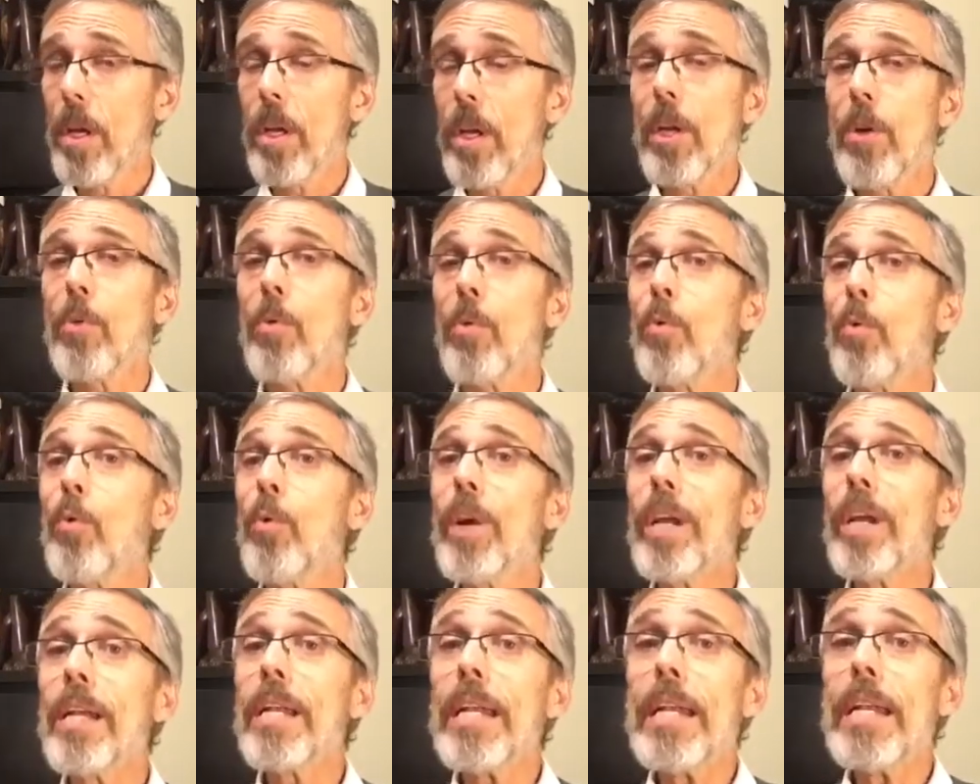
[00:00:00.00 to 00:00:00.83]

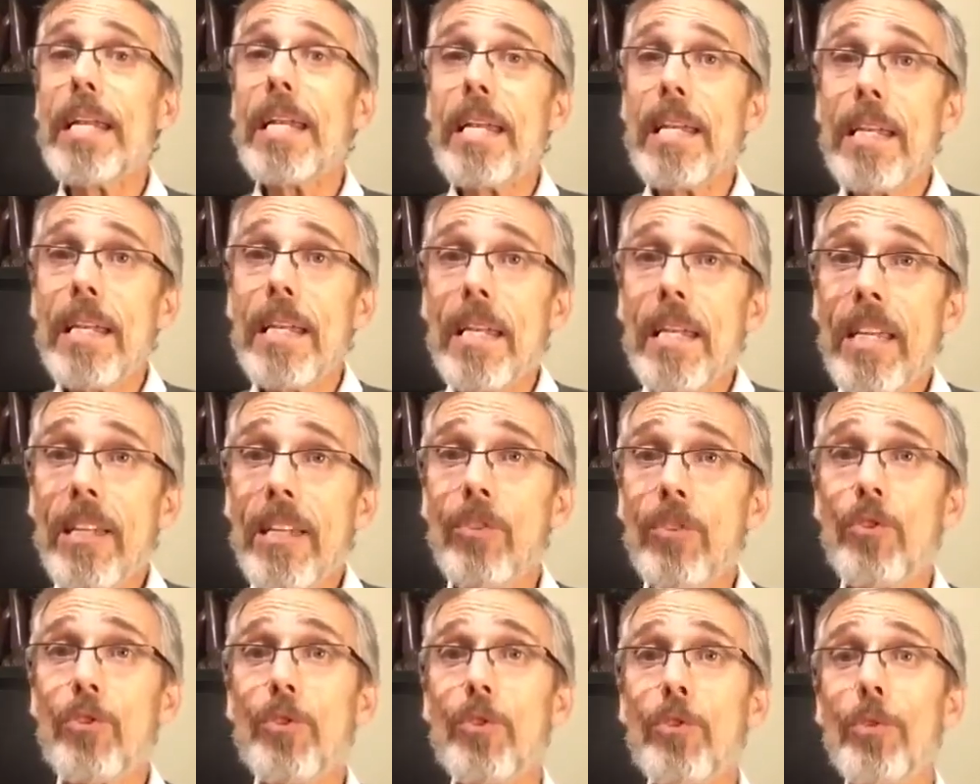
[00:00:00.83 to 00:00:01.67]
We
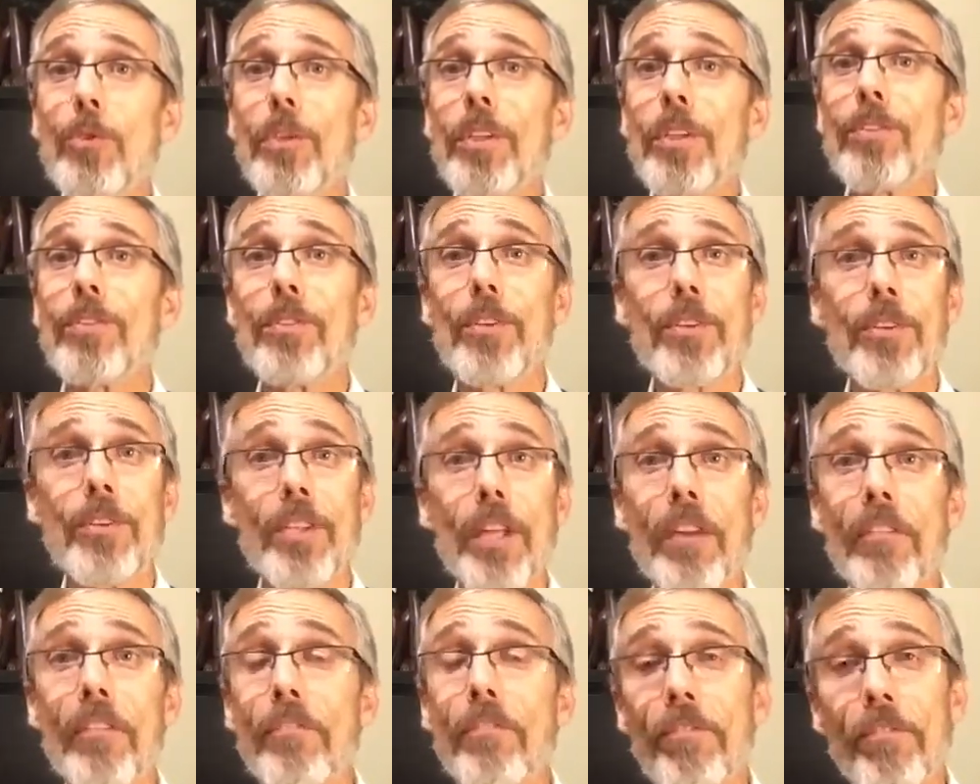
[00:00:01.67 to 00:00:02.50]
need to
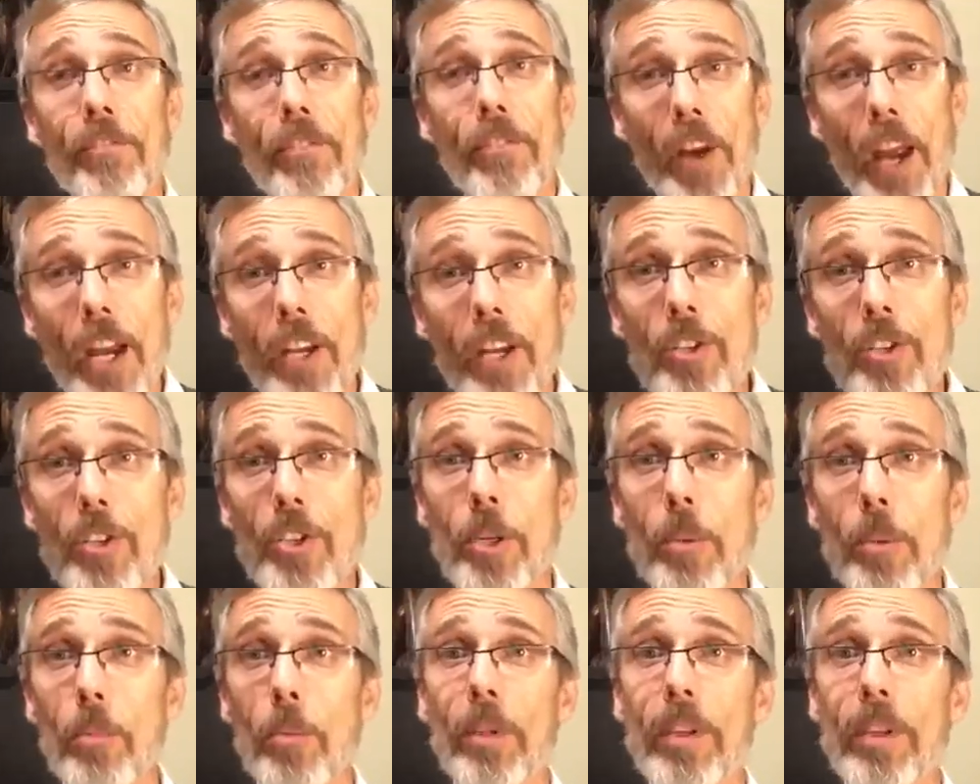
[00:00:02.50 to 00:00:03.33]
entertain
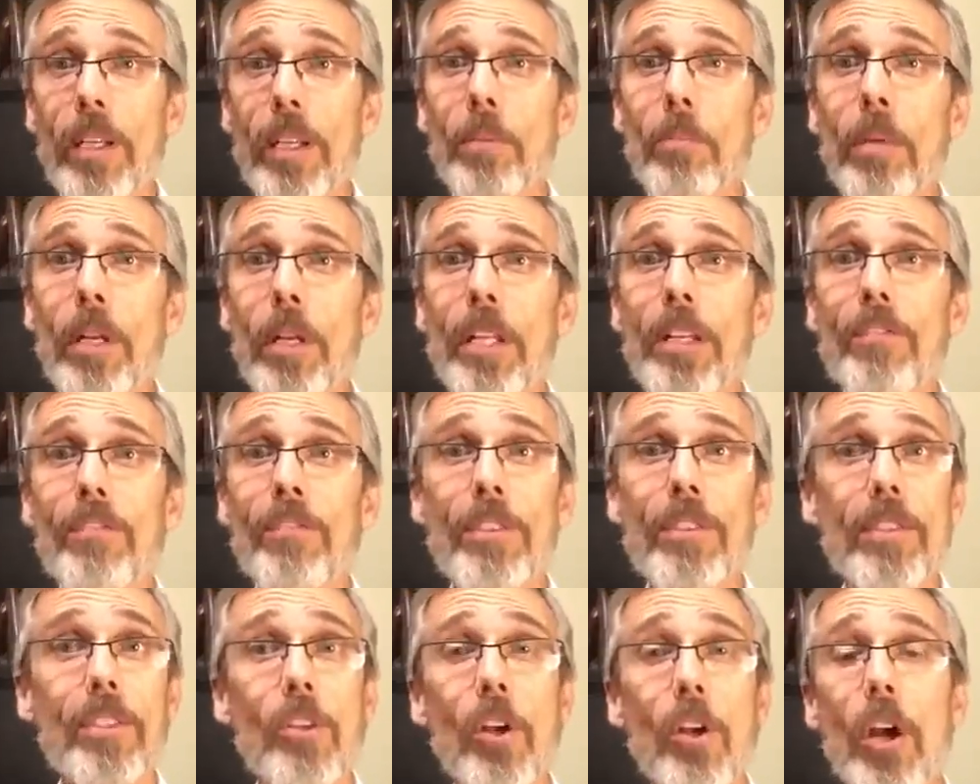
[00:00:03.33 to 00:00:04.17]
friendship with
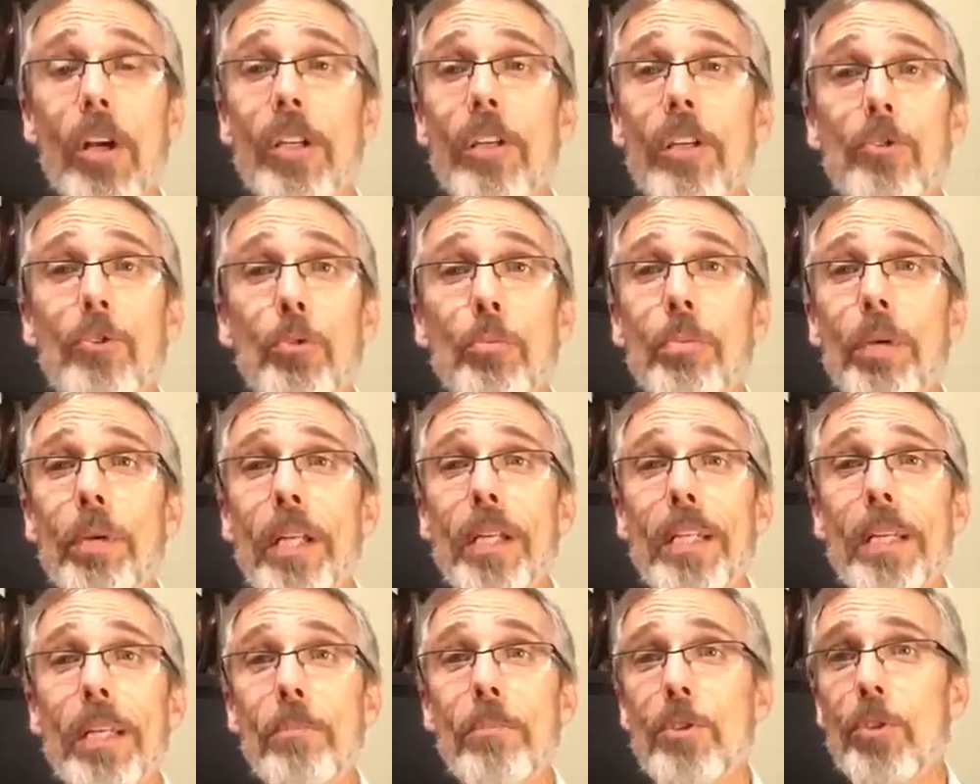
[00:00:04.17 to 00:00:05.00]
unbelievers in order to
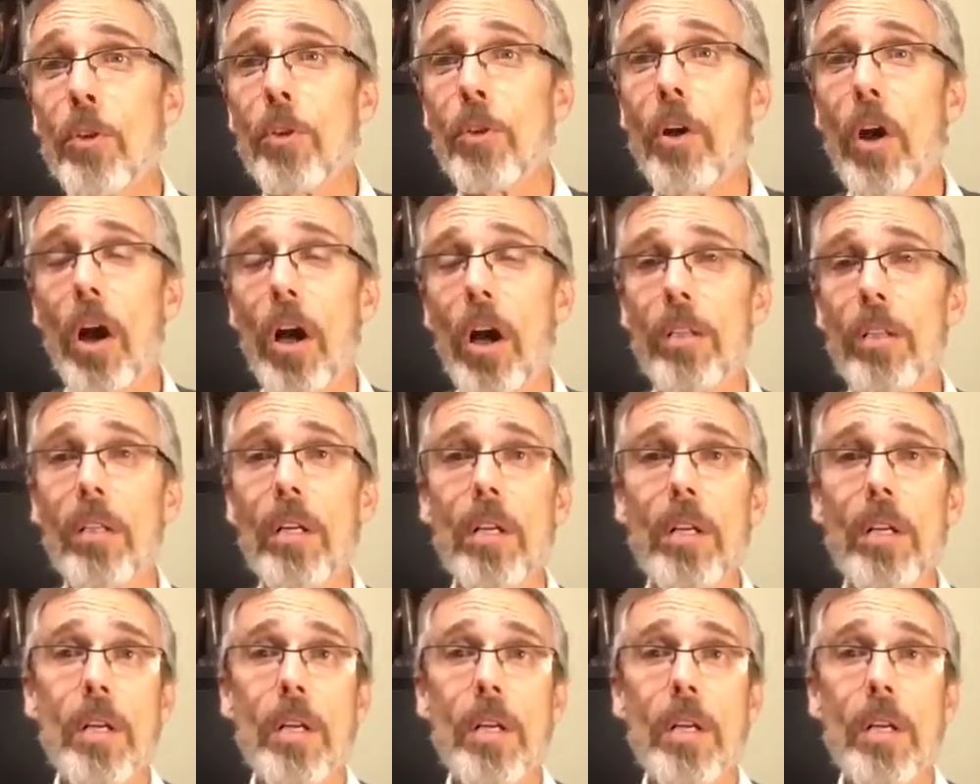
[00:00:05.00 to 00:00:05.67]
bring them to God.